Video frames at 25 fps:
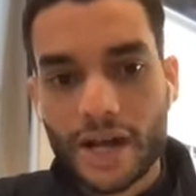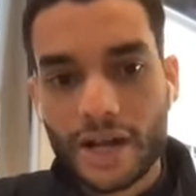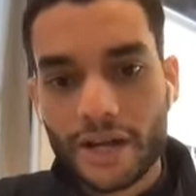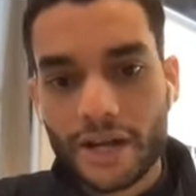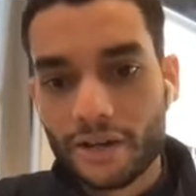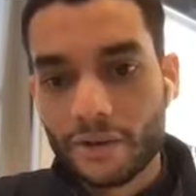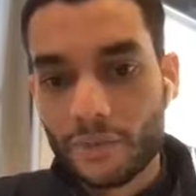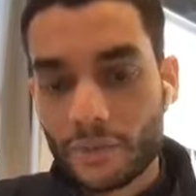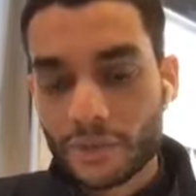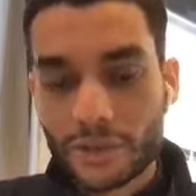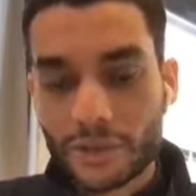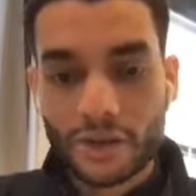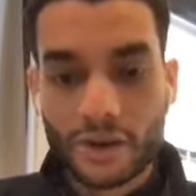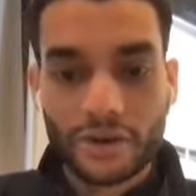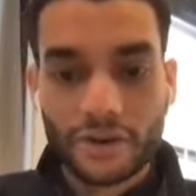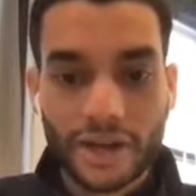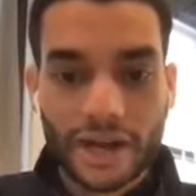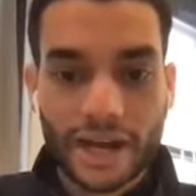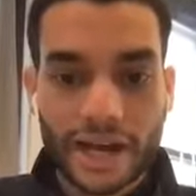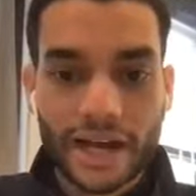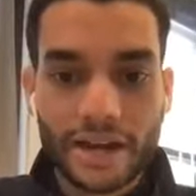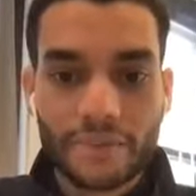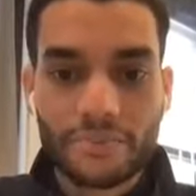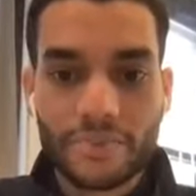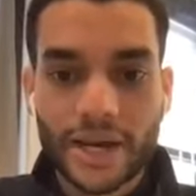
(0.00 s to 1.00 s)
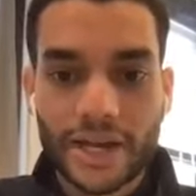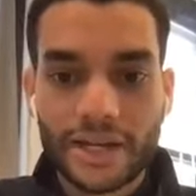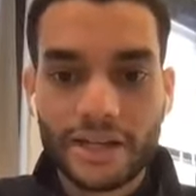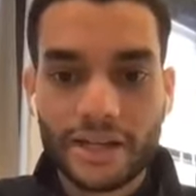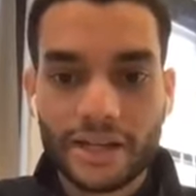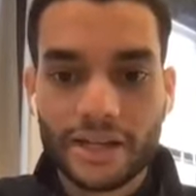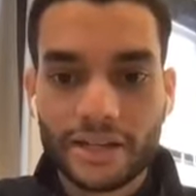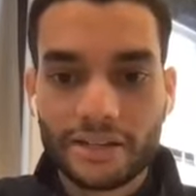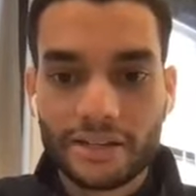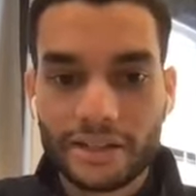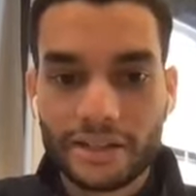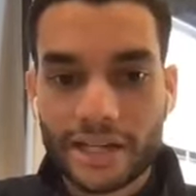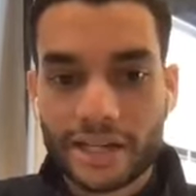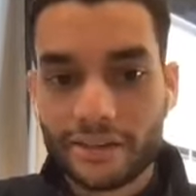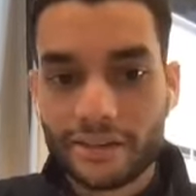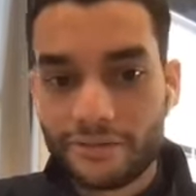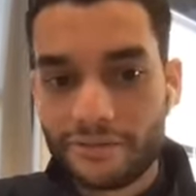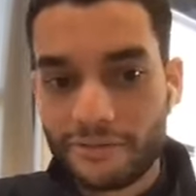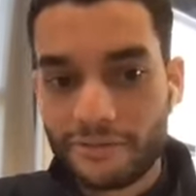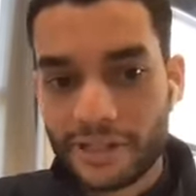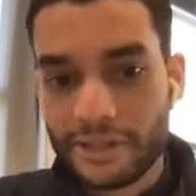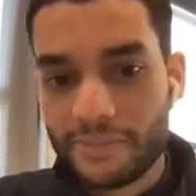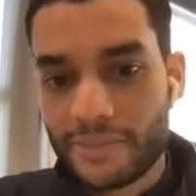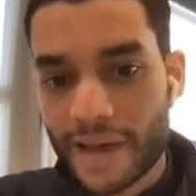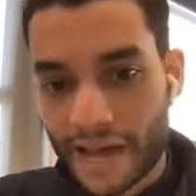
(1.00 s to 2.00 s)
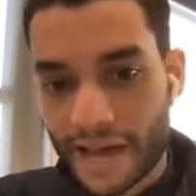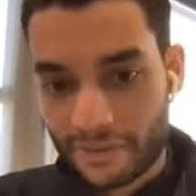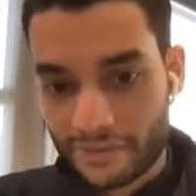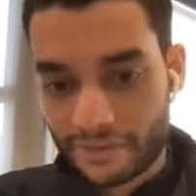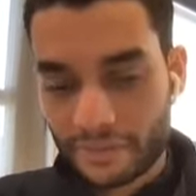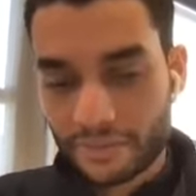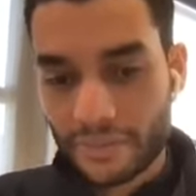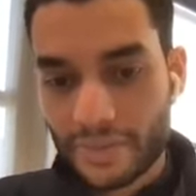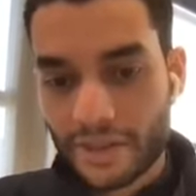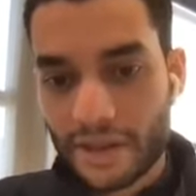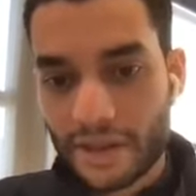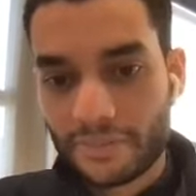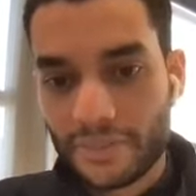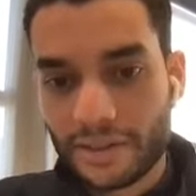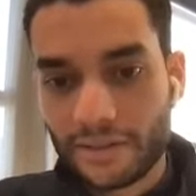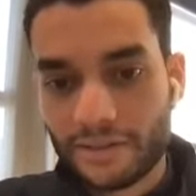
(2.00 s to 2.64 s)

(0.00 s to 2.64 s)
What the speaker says: what's going on at Bennie and getting feedback from them.